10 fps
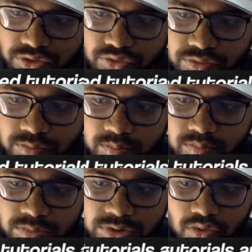should
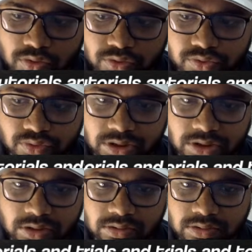be also
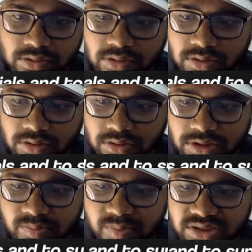here.
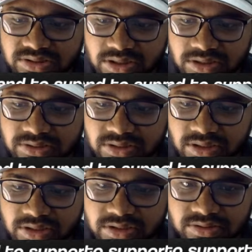Let's press S and let's